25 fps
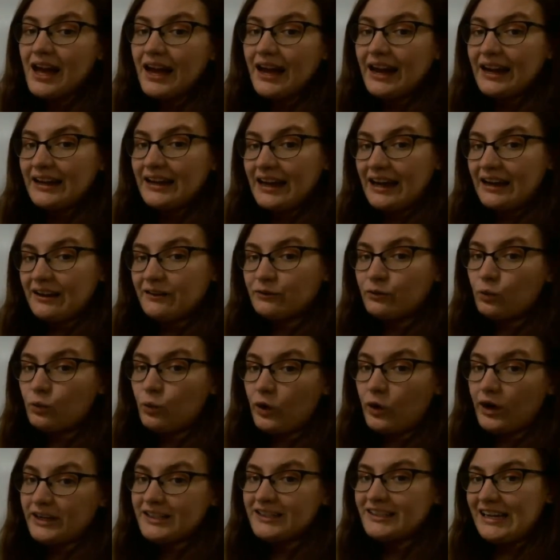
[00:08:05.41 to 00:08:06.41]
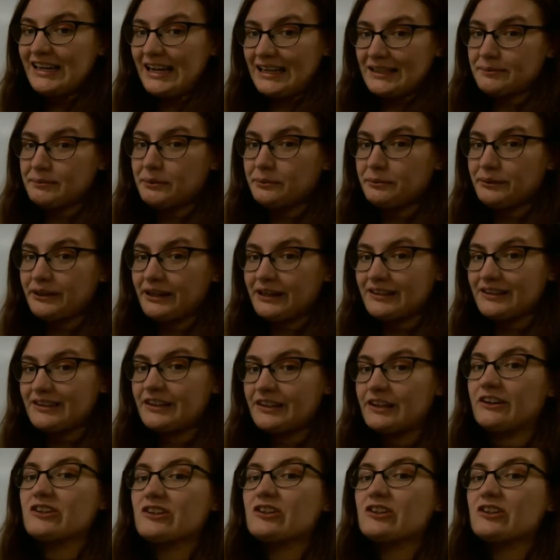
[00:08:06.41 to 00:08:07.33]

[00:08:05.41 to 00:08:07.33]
and I have one decimal place here.